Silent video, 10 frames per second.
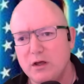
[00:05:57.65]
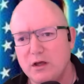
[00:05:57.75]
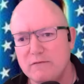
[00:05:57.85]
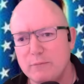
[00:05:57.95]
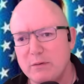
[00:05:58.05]

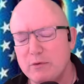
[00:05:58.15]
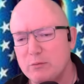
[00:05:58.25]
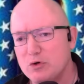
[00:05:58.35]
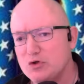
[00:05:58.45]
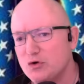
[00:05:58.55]
if my
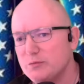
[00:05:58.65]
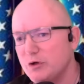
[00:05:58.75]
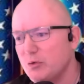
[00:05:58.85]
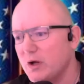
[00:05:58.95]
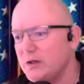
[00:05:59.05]
memory serves
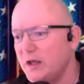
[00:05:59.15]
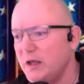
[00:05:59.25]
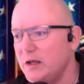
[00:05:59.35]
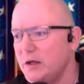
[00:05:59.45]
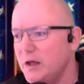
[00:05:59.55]
me correctly.
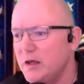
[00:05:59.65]
And